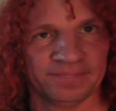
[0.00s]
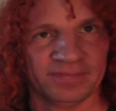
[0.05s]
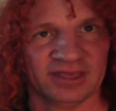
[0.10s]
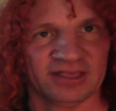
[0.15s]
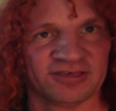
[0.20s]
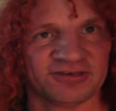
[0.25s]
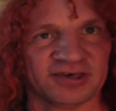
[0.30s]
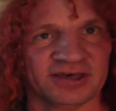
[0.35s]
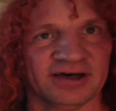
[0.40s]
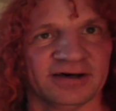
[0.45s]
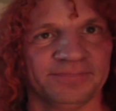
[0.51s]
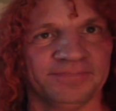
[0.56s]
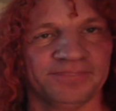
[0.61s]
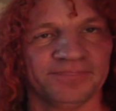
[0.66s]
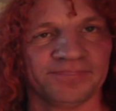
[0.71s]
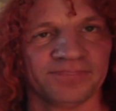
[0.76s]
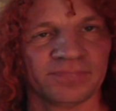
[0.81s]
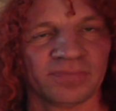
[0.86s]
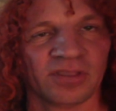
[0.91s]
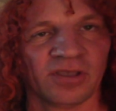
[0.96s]
It's uh,
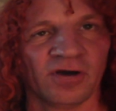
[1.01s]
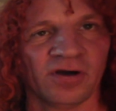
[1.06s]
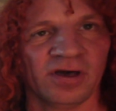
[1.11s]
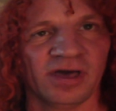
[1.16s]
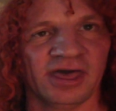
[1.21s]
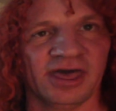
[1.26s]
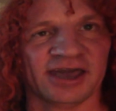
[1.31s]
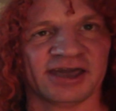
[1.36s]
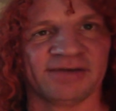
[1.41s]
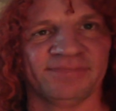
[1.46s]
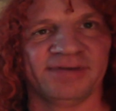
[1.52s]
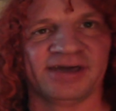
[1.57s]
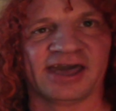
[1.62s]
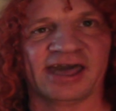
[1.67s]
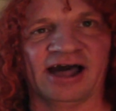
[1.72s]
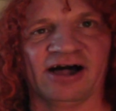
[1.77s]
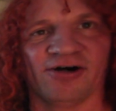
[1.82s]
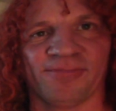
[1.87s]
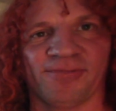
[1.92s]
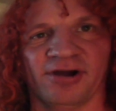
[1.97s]
it can be
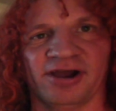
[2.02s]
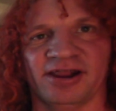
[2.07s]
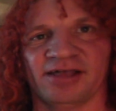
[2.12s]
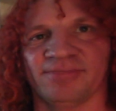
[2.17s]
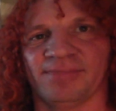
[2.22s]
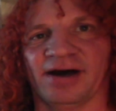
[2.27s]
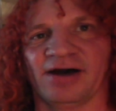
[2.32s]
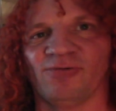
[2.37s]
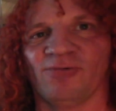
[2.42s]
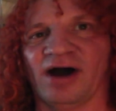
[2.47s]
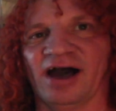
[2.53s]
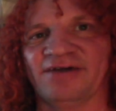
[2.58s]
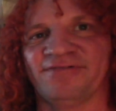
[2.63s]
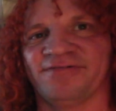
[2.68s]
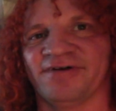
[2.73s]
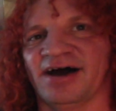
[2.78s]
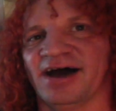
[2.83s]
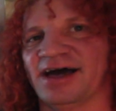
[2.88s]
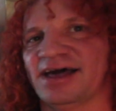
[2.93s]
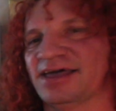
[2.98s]
calibrated by
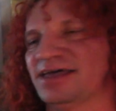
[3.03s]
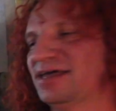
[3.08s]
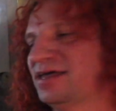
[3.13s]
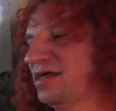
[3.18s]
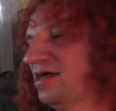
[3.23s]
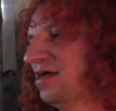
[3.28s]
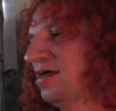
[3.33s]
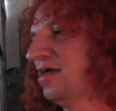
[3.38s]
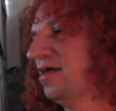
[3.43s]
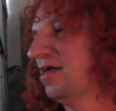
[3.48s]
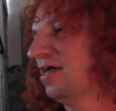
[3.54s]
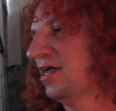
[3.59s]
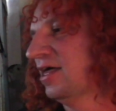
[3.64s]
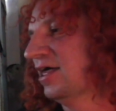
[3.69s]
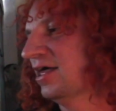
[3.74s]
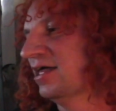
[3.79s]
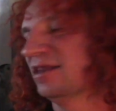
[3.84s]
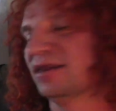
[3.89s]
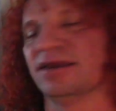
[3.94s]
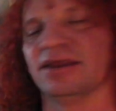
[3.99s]
Wi-Fi,
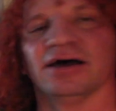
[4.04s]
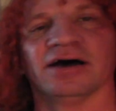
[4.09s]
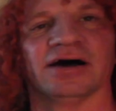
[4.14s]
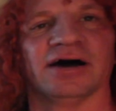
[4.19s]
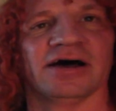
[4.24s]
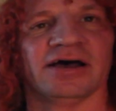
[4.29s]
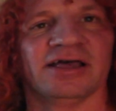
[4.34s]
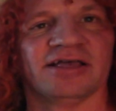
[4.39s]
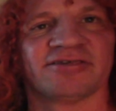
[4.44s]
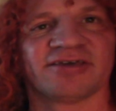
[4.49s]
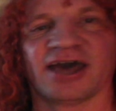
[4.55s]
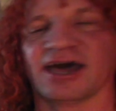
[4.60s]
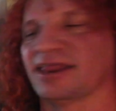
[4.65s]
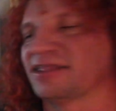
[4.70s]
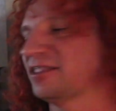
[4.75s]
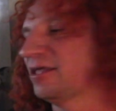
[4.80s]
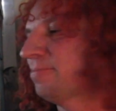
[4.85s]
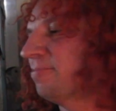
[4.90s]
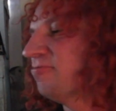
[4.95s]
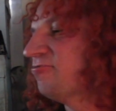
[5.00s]
and it's got a
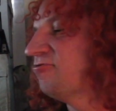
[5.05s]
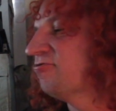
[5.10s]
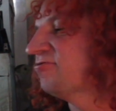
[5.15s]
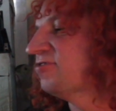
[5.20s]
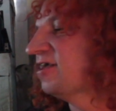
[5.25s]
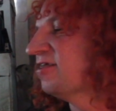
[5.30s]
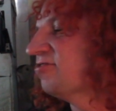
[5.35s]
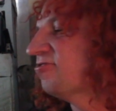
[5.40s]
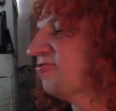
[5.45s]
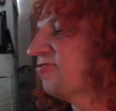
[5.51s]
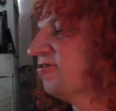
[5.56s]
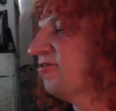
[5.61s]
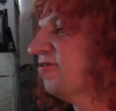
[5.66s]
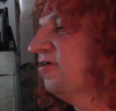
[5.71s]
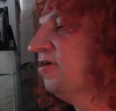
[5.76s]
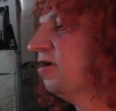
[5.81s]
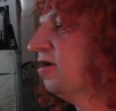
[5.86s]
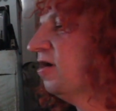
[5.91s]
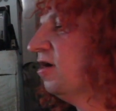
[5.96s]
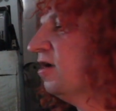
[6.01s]
temperature
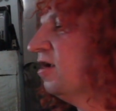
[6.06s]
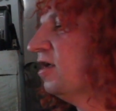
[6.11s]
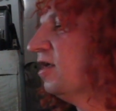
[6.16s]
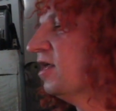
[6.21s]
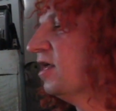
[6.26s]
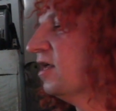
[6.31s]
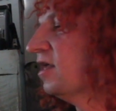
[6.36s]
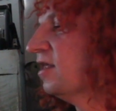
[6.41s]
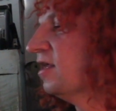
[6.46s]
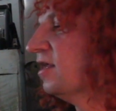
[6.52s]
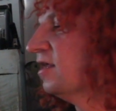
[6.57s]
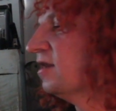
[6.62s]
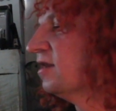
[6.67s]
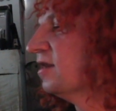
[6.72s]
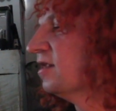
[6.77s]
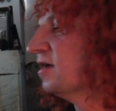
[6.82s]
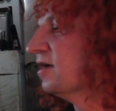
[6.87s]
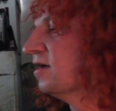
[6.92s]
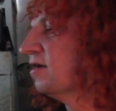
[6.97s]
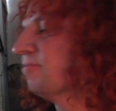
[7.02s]
sensor,
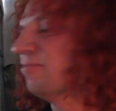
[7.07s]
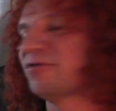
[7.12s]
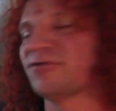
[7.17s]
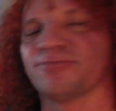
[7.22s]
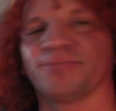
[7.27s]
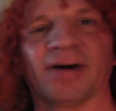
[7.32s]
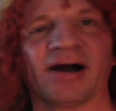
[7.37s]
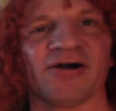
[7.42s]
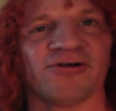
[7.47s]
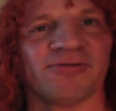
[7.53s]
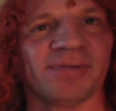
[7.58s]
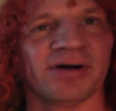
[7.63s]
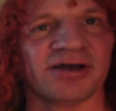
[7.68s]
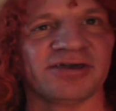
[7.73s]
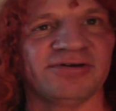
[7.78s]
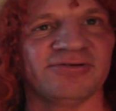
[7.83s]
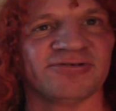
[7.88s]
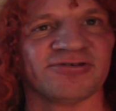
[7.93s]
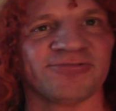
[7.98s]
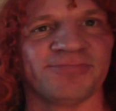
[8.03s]
and it's powered by
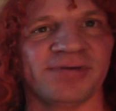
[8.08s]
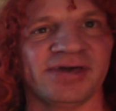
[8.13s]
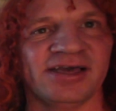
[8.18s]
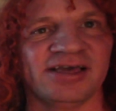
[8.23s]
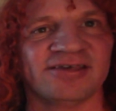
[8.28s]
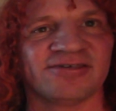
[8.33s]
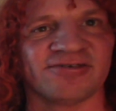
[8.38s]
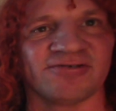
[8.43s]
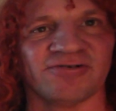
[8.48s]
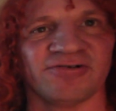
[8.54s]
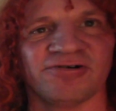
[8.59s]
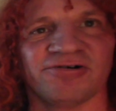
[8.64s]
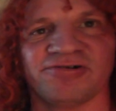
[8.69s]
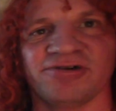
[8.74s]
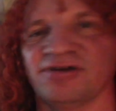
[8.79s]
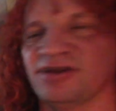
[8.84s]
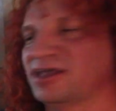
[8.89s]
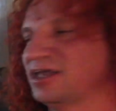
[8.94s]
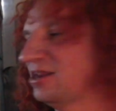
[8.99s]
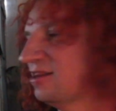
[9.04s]
USB. So all
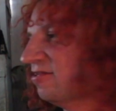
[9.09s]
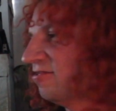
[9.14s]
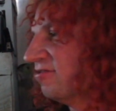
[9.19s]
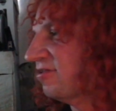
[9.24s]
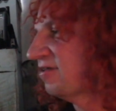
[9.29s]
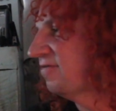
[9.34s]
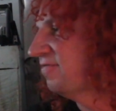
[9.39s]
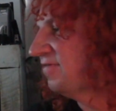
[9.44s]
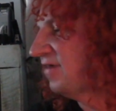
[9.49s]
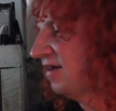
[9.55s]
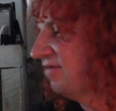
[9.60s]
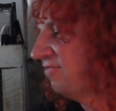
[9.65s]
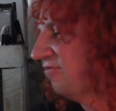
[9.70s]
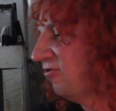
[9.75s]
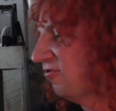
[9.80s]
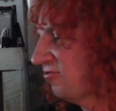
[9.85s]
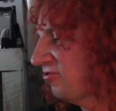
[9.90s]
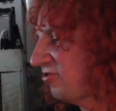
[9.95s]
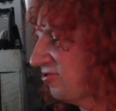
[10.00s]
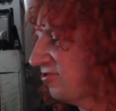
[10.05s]
you need is five
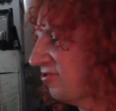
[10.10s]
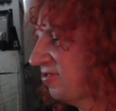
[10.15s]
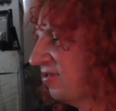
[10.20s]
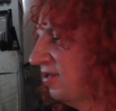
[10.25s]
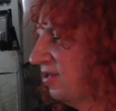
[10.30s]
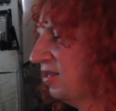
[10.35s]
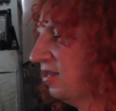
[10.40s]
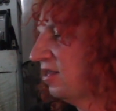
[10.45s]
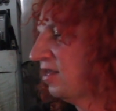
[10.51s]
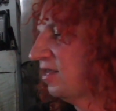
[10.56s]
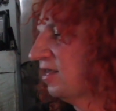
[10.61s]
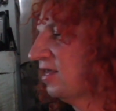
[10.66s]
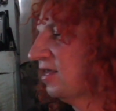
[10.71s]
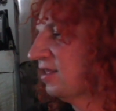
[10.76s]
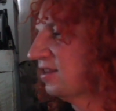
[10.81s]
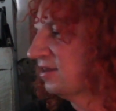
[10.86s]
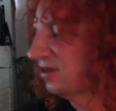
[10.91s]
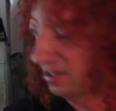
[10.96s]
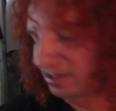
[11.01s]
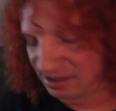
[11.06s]
volts,
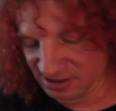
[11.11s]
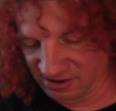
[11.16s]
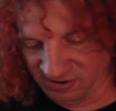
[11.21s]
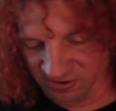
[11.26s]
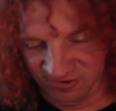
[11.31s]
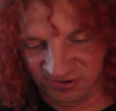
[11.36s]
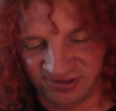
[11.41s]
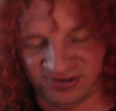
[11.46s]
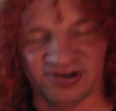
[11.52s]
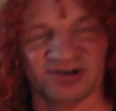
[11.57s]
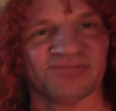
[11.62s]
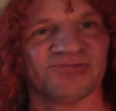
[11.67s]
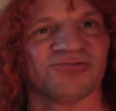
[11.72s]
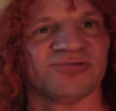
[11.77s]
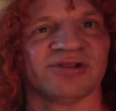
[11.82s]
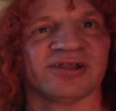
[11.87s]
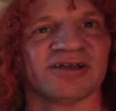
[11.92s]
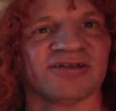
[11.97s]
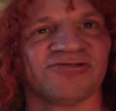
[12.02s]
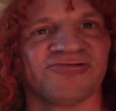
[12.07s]
and of course it comes
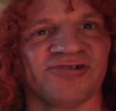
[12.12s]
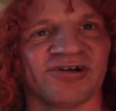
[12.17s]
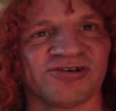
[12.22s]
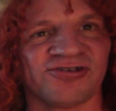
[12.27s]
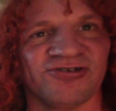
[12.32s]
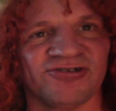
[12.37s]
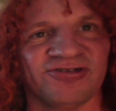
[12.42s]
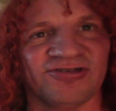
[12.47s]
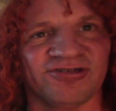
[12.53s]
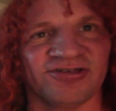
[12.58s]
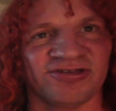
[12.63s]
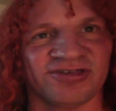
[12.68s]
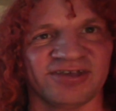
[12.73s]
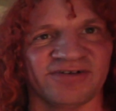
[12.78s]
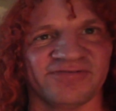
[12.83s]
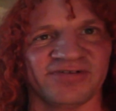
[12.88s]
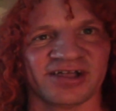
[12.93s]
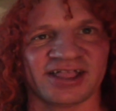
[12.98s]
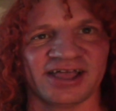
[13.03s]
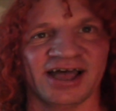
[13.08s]
with instructions and
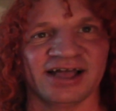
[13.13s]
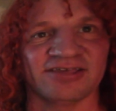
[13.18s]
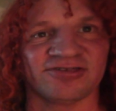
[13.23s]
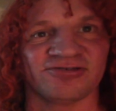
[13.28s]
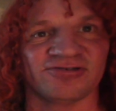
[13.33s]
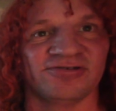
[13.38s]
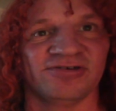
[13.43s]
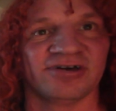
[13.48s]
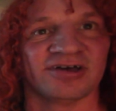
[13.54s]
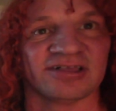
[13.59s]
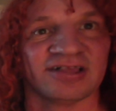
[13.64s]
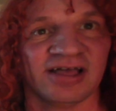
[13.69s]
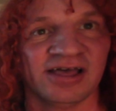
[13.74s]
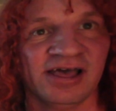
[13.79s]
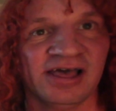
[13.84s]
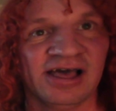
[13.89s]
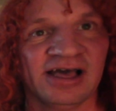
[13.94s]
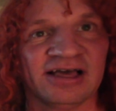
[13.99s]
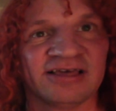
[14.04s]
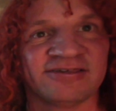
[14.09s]
stuff like that, so you can
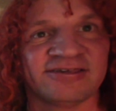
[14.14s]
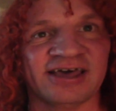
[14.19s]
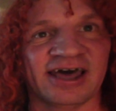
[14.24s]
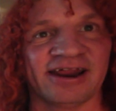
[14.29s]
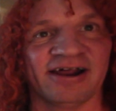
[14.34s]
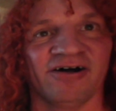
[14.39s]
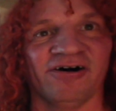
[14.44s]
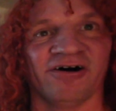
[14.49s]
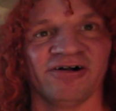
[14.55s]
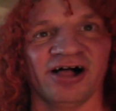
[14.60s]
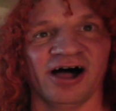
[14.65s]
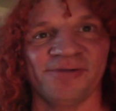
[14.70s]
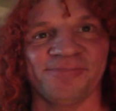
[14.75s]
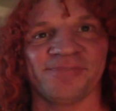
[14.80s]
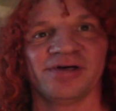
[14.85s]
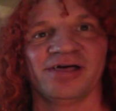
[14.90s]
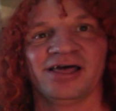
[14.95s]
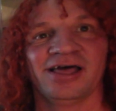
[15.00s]
set it all up,